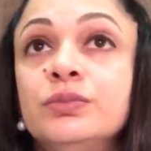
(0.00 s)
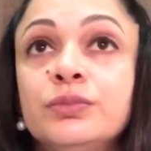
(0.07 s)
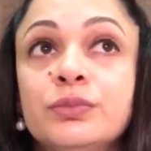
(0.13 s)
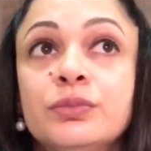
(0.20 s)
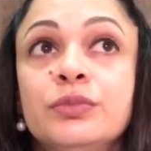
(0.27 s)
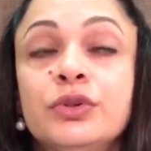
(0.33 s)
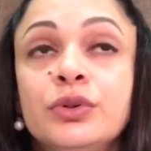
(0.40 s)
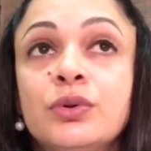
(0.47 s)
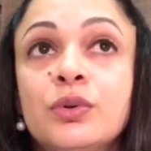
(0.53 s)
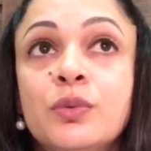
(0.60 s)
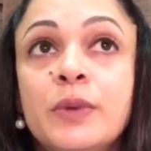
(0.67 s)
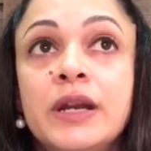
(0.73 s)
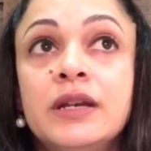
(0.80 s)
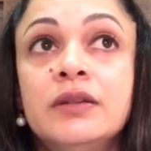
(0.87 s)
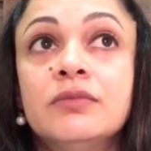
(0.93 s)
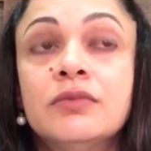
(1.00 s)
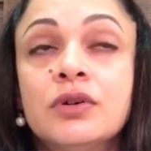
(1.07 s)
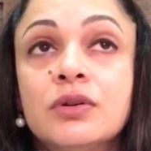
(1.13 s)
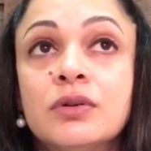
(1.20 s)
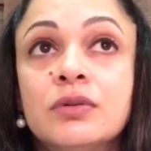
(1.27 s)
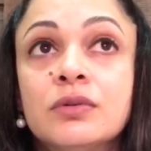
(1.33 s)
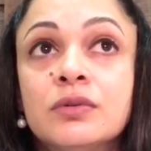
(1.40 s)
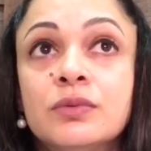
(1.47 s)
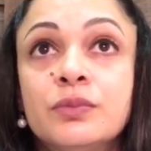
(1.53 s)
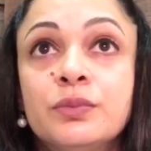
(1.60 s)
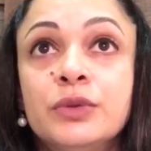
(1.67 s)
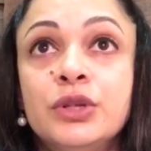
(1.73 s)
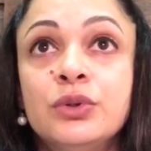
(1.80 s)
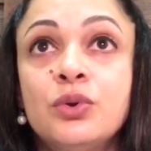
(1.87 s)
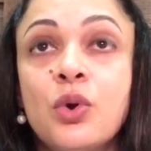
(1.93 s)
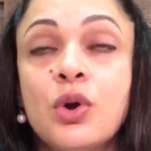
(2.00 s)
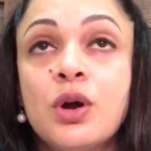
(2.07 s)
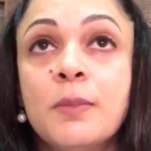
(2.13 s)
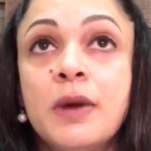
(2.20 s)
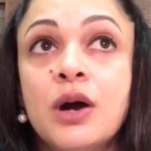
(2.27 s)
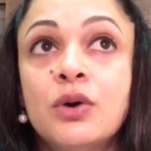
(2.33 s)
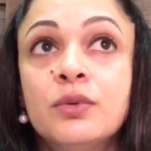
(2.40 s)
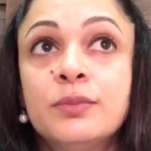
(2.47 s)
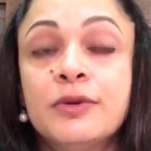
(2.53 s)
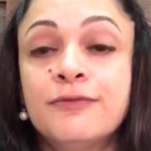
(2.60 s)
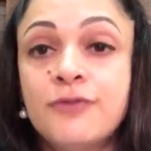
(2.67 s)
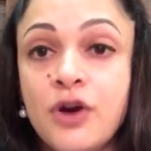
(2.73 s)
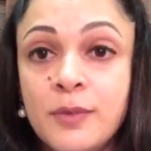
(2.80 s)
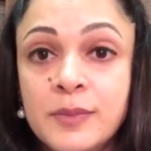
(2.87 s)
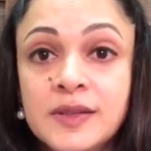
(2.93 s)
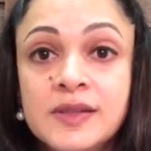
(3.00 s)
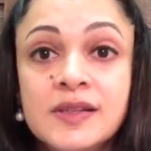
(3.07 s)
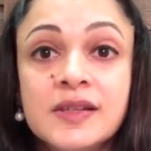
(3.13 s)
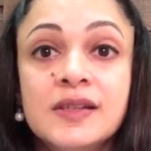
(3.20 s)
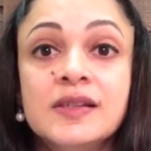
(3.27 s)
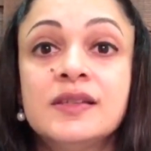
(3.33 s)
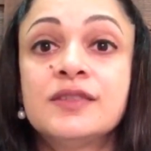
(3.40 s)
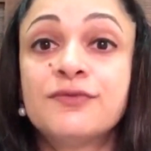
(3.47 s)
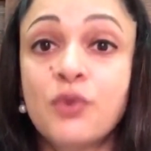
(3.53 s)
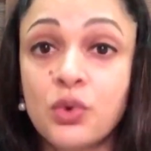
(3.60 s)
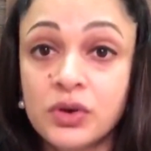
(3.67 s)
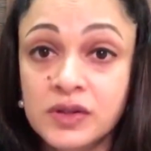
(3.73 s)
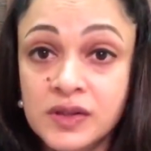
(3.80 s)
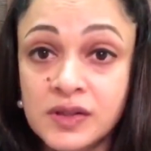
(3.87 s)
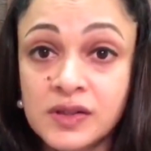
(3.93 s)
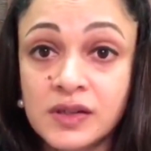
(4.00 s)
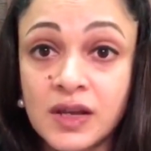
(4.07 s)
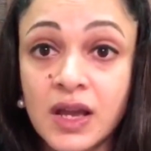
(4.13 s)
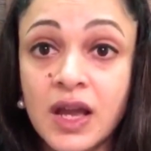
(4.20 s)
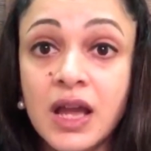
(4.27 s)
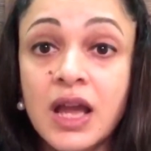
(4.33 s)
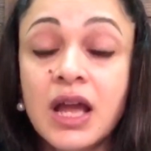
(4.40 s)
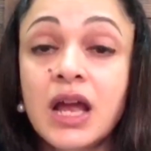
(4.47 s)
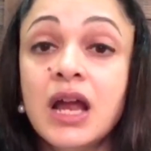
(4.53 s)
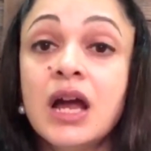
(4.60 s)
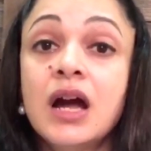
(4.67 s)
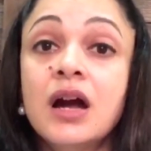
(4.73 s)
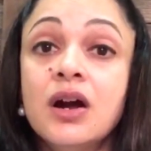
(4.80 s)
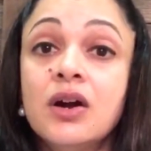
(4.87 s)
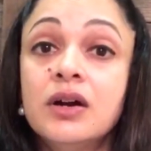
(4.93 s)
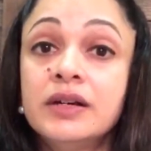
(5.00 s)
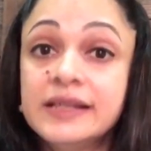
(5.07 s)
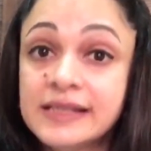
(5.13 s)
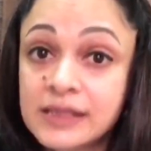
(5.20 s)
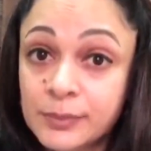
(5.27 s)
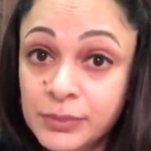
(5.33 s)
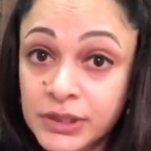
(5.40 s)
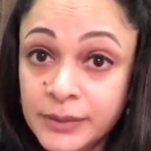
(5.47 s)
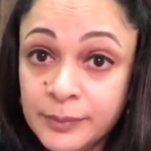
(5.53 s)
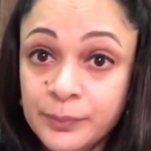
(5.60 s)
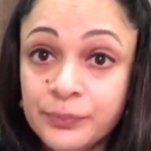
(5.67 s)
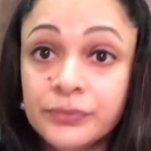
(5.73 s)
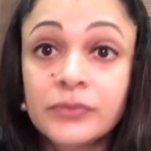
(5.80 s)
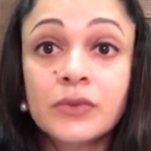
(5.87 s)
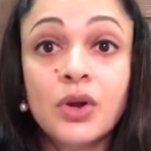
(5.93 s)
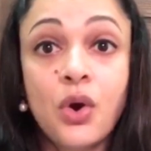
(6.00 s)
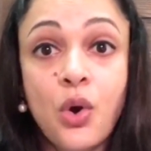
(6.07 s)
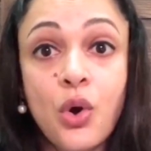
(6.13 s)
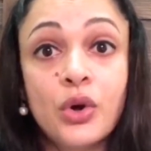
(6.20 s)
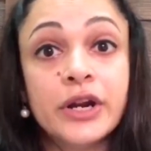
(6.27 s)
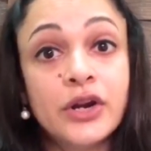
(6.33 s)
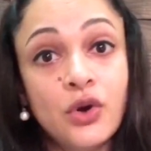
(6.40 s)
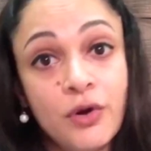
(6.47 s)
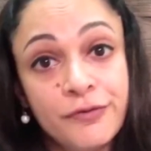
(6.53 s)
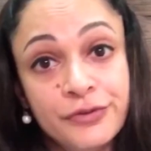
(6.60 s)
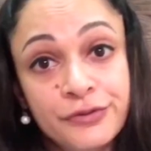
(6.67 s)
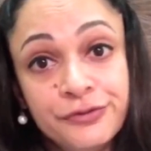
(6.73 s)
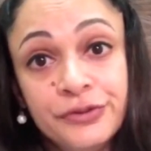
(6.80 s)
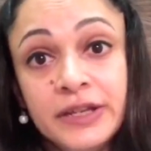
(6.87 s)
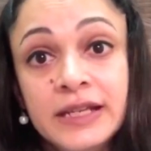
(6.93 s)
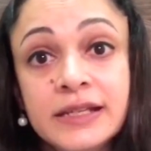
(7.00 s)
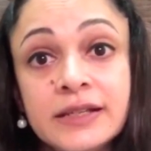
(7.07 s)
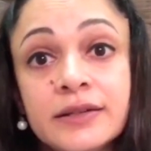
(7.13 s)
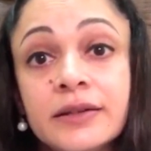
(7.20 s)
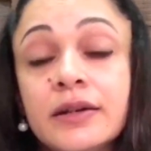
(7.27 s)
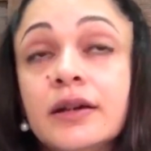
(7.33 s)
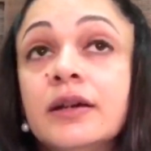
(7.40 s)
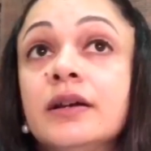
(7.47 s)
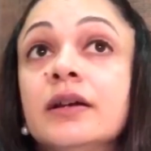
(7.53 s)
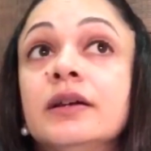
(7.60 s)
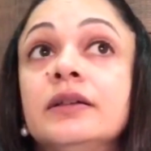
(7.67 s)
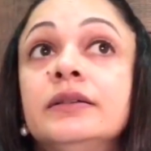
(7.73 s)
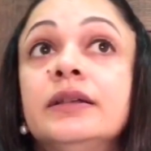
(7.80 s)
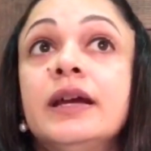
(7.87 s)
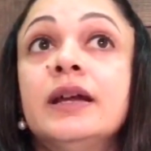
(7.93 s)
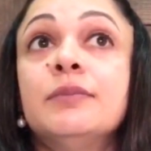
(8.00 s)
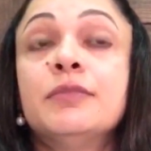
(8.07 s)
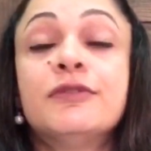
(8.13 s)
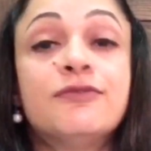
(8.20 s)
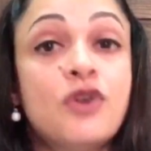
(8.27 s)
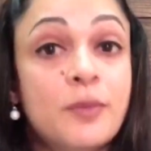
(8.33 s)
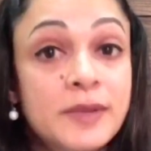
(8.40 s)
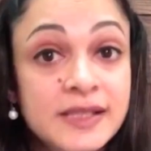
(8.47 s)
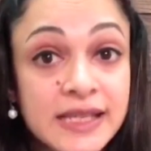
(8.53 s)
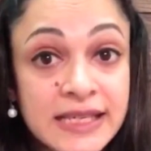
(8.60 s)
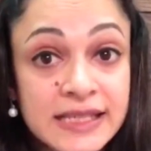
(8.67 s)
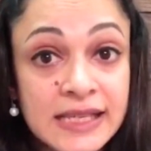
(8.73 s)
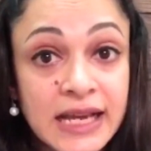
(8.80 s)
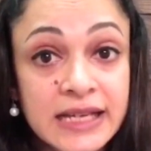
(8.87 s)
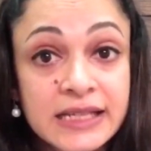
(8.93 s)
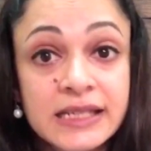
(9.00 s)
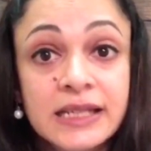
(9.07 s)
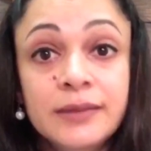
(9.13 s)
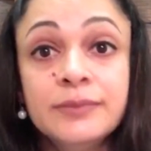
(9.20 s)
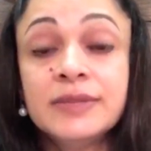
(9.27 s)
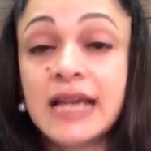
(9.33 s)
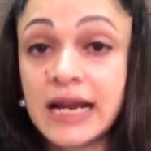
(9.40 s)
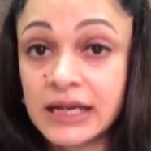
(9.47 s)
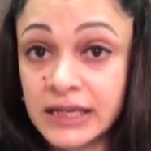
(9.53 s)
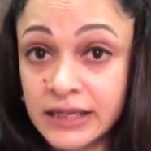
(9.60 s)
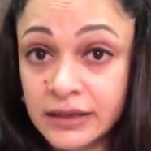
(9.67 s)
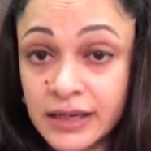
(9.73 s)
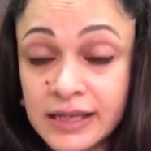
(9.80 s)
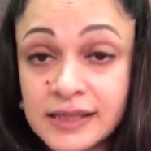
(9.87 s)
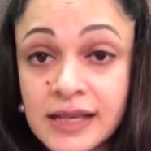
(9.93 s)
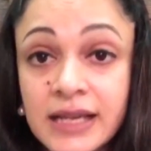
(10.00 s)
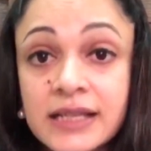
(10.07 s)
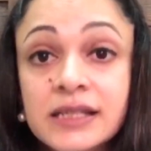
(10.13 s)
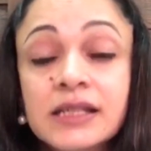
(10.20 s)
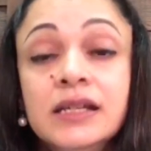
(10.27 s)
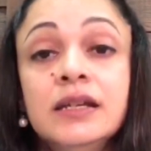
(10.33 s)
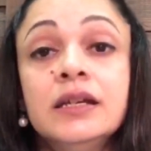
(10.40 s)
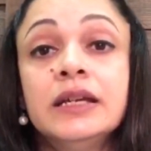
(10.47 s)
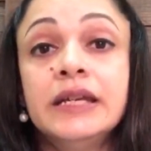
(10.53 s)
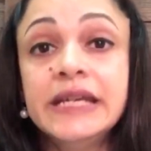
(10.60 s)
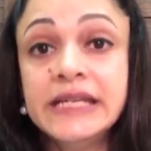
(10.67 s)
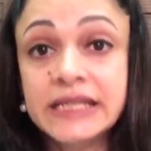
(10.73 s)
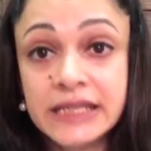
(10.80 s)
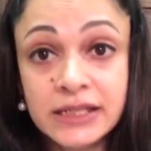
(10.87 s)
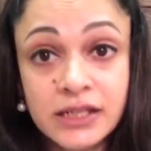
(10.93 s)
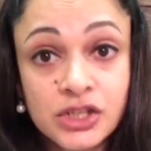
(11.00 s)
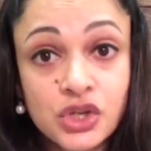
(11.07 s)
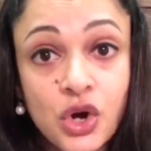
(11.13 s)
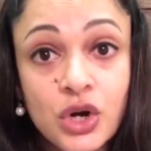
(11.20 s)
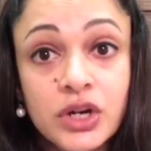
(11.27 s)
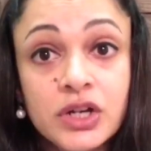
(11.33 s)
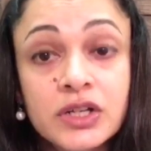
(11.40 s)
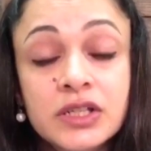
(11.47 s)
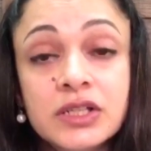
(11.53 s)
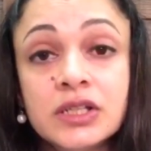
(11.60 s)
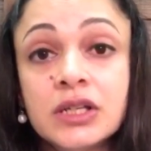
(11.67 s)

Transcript: when you talk about performance, is focus, discipline on and off the field, then performance anxiety, tackling anxiety, eating disorders,